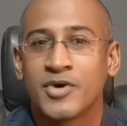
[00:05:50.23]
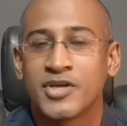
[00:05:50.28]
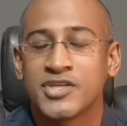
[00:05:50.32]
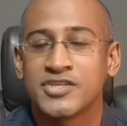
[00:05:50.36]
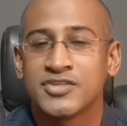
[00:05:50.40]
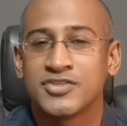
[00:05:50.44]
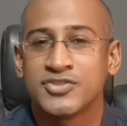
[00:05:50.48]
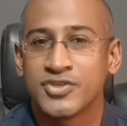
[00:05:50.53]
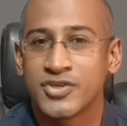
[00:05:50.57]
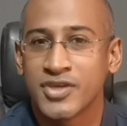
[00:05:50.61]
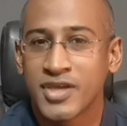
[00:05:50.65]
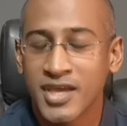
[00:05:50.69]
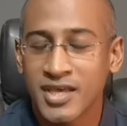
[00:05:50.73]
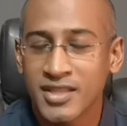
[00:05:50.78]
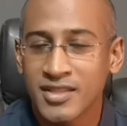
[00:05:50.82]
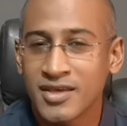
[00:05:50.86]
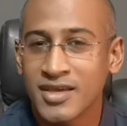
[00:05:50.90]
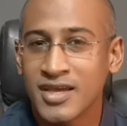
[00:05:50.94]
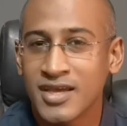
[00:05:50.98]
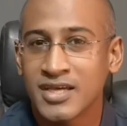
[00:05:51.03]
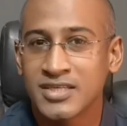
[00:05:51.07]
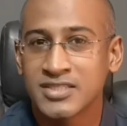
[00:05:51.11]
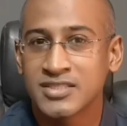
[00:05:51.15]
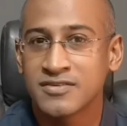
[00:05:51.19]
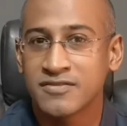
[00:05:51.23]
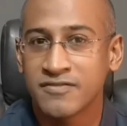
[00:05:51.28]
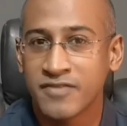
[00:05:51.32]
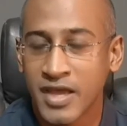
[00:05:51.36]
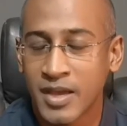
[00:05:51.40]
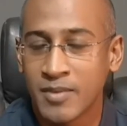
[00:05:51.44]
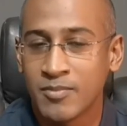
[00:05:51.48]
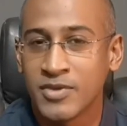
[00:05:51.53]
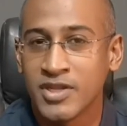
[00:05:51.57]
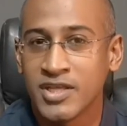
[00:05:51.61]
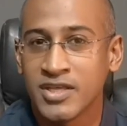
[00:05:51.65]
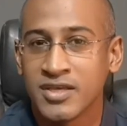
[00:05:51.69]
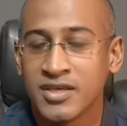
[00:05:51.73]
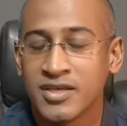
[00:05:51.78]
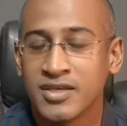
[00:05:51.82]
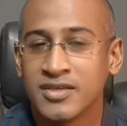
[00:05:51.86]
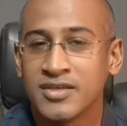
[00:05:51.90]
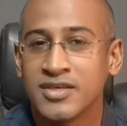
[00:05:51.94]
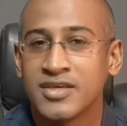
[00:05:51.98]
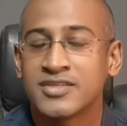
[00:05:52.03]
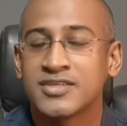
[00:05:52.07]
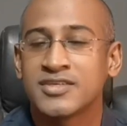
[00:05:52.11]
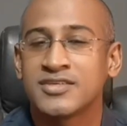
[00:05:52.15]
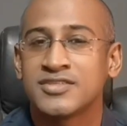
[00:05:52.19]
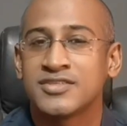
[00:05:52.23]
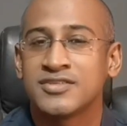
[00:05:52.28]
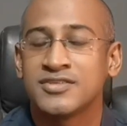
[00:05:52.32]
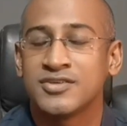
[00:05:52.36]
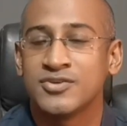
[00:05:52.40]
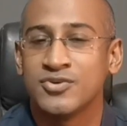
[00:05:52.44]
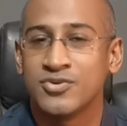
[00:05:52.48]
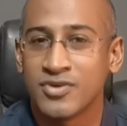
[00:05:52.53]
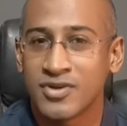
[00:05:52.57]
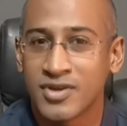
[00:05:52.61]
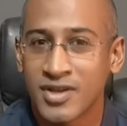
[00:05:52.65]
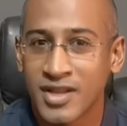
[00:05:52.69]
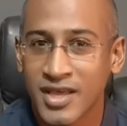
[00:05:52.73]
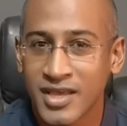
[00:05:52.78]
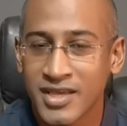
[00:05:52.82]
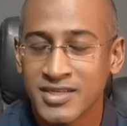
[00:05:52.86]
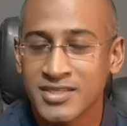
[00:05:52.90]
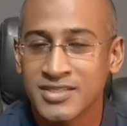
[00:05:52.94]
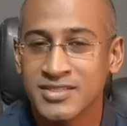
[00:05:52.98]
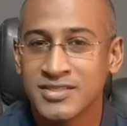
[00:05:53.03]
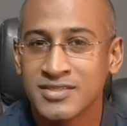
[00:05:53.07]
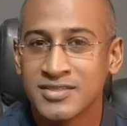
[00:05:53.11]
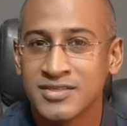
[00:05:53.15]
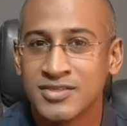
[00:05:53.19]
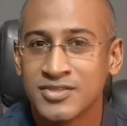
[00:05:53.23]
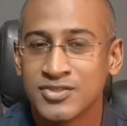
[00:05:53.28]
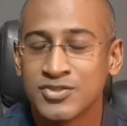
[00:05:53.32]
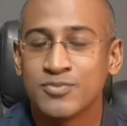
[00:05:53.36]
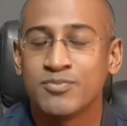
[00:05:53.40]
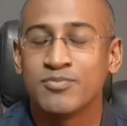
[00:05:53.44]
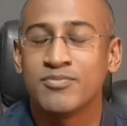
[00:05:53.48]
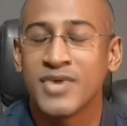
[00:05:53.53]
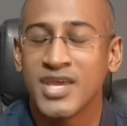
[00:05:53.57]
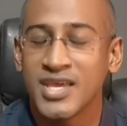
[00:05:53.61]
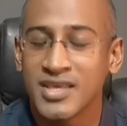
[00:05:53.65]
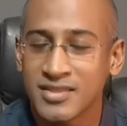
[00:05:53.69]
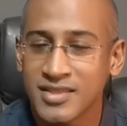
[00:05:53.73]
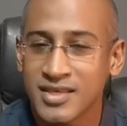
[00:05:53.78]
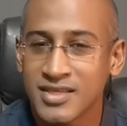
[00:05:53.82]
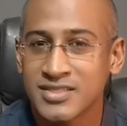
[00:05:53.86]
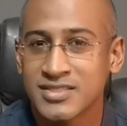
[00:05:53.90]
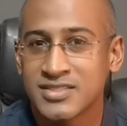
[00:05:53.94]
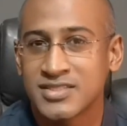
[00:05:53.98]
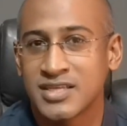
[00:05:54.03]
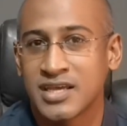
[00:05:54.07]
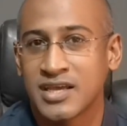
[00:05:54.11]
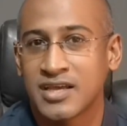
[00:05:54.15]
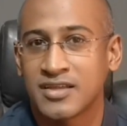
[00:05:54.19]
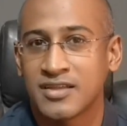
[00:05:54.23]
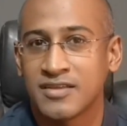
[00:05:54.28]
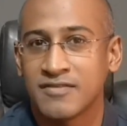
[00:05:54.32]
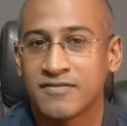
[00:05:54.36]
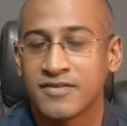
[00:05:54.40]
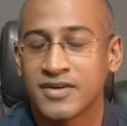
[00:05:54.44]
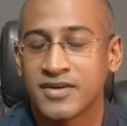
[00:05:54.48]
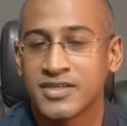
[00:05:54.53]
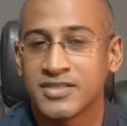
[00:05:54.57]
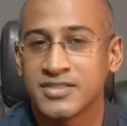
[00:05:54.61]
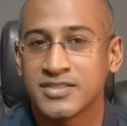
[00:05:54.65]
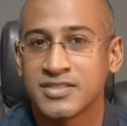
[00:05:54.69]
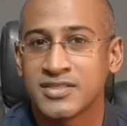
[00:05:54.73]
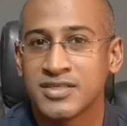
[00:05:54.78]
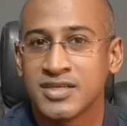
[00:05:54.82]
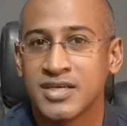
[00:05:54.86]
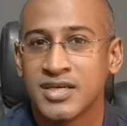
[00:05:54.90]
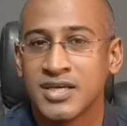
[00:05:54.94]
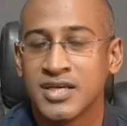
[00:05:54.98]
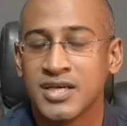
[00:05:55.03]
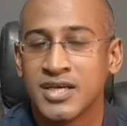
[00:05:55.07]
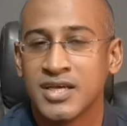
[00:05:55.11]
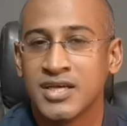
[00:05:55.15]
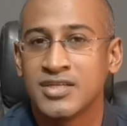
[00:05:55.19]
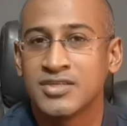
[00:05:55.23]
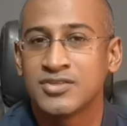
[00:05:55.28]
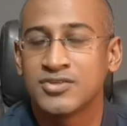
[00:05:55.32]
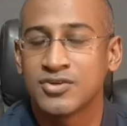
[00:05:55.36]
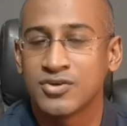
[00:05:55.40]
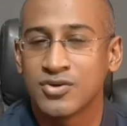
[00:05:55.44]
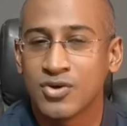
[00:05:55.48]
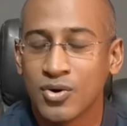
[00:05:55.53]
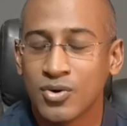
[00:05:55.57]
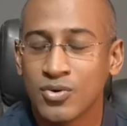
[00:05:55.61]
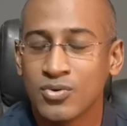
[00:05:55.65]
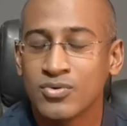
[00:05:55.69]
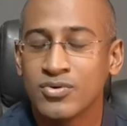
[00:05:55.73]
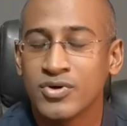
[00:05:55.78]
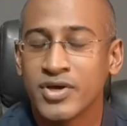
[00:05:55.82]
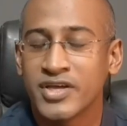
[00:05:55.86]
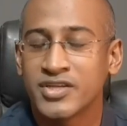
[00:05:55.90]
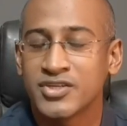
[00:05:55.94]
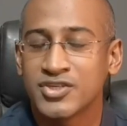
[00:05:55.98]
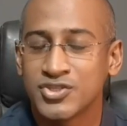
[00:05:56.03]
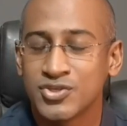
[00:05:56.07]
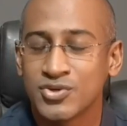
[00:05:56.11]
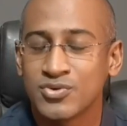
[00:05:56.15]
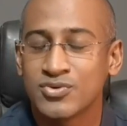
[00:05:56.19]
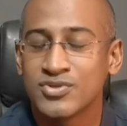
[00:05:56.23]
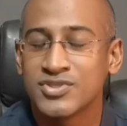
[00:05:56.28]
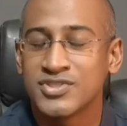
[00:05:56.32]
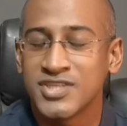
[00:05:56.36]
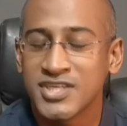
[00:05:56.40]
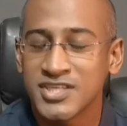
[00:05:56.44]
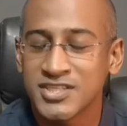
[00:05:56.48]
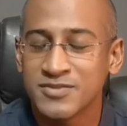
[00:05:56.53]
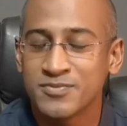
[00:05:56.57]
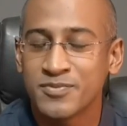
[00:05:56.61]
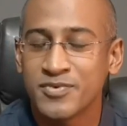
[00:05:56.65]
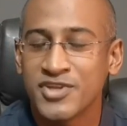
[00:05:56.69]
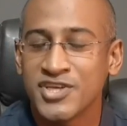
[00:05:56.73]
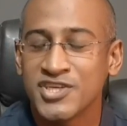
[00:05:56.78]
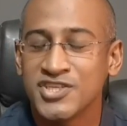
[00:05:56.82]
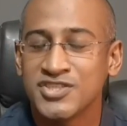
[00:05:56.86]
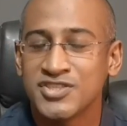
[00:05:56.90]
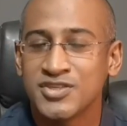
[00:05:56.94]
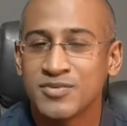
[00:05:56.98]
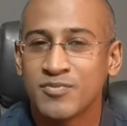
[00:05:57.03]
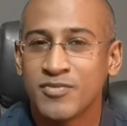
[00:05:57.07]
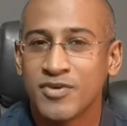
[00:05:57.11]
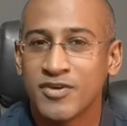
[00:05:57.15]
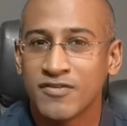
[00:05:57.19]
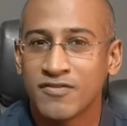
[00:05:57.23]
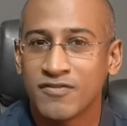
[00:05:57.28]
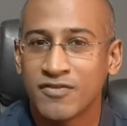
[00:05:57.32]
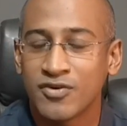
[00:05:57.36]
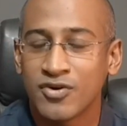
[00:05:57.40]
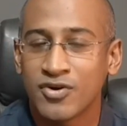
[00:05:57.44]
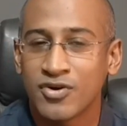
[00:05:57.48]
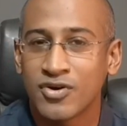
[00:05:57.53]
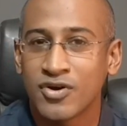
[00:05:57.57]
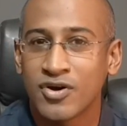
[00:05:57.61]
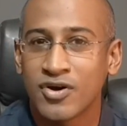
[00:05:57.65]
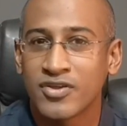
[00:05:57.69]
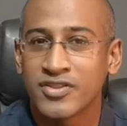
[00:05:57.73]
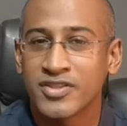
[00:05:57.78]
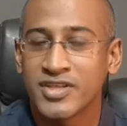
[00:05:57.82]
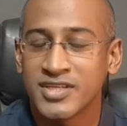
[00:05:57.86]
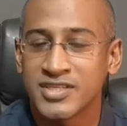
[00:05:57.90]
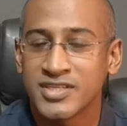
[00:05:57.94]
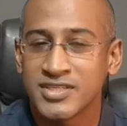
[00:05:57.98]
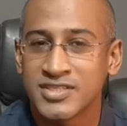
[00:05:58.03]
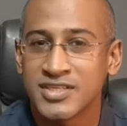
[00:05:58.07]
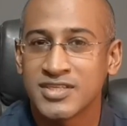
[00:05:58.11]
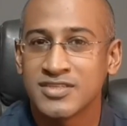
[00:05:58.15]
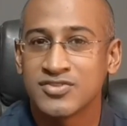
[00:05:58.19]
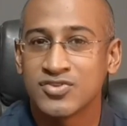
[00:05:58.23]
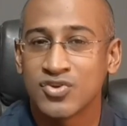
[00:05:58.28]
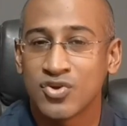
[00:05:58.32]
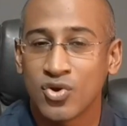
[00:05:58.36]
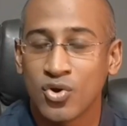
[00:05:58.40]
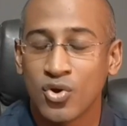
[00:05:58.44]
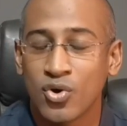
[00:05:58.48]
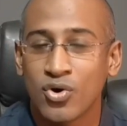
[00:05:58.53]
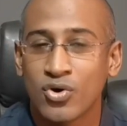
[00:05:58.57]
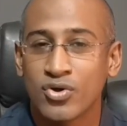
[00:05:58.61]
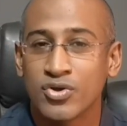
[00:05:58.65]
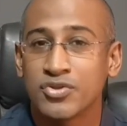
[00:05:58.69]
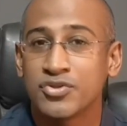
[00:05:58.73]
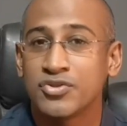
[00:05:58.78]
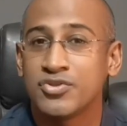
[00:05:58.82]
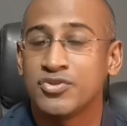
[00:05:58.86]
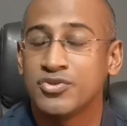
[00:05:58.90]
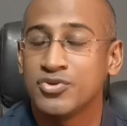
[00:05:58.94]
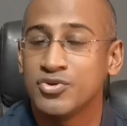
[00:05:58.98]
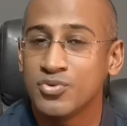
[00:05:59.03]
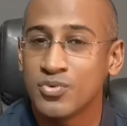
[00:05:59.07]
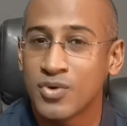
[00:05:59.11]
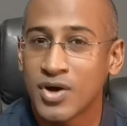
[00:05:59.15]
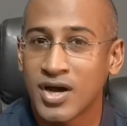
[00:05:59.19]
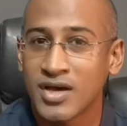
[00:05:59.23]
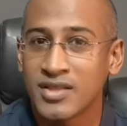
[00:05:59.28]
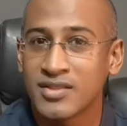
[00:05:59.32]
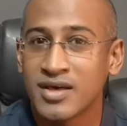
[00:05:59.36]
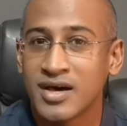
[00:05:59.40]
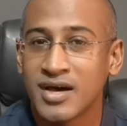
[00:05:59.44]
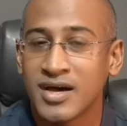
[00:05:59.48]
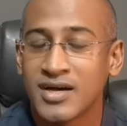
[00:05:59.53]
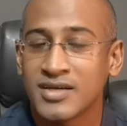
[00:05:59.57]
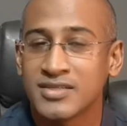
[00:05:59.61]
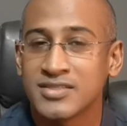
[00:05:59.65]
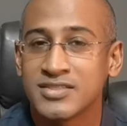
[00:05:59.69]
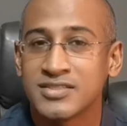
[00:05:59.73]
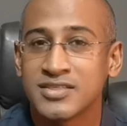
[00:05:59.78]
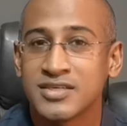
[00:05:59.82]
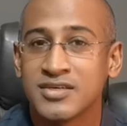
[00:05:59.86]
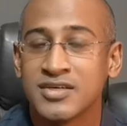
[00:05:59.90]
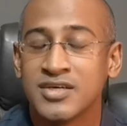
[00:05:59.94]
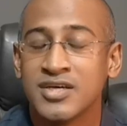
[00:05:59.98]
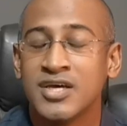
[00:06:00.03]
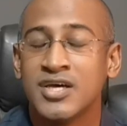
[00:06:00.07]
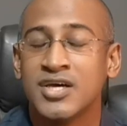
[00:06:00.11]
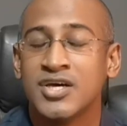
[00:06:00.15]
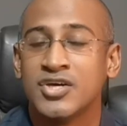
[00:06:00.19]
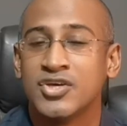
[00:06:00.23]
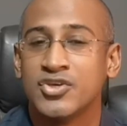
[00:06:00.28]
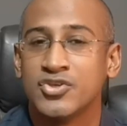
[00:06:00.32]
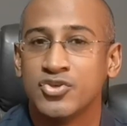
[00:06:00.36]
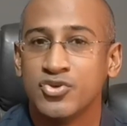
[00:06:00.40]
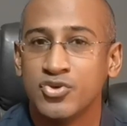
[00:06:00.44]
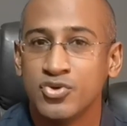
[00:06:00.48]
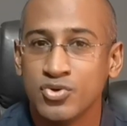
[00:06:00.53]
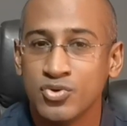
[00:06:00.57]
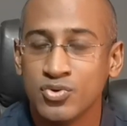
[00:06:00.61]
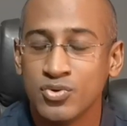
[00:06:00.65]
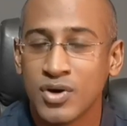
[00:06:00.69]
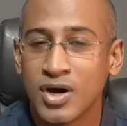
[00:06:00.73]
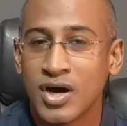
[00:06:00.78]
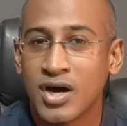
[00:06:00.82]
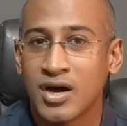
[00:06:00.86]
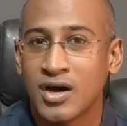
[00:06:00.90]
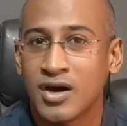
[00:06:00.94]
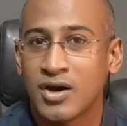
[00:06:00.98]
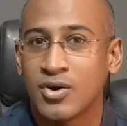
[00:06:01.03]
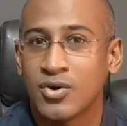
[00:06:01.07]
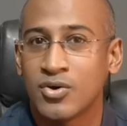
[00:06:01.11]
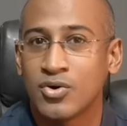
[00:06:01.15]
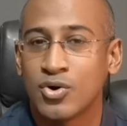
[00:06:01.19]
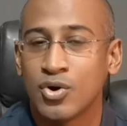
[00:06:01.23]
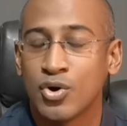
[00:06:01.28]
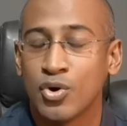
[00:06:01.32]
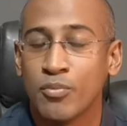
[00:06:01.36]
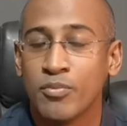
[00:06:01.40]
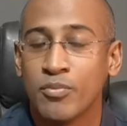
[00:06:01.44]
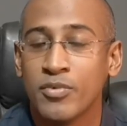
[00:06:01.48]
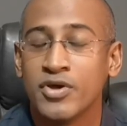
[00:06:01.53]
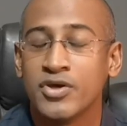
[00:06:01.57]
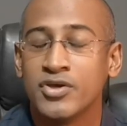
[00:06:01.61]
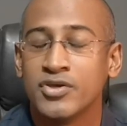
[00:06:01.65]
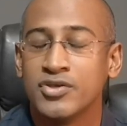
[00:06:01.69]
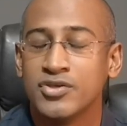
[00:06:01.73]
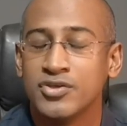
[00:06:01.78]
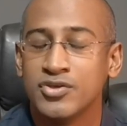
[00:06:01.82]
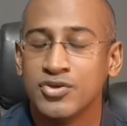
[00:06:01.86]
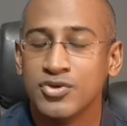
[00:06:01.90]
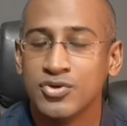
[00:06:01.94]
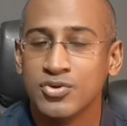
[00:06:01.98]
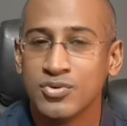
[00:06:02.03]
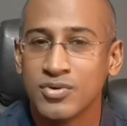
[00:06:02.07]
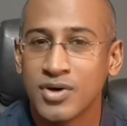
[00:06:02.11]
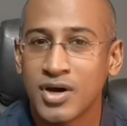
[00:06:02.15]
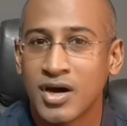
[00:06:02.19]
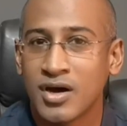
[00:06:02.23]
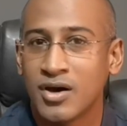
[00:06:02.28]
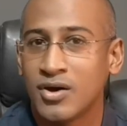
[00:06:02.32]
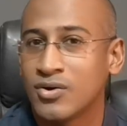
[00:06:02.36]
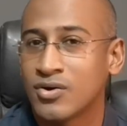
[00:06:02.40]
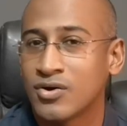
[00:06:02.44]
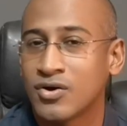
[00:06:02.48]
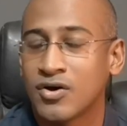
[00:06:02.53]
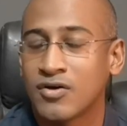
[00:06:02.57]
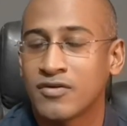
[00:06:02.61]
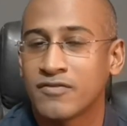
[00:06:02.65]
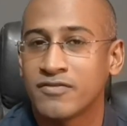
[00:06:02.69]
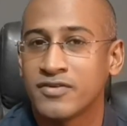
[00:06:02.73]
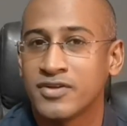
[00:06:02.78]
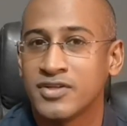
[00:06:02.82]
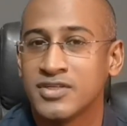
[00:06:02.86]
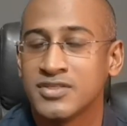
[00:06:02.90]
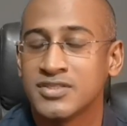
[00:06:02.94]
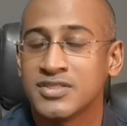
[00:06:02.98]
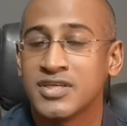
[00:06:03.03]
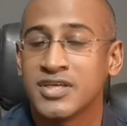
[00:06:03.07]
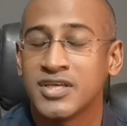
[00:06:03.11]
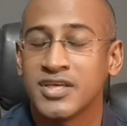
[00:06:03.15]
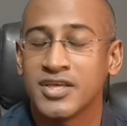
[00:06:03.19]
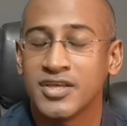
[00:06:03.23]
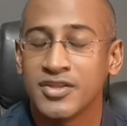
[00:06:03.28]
But together as a family, let us unite to make that sacrifice, to go and show desperation before God that says, Lord, you are the answer. You are our hope. You are our confidence.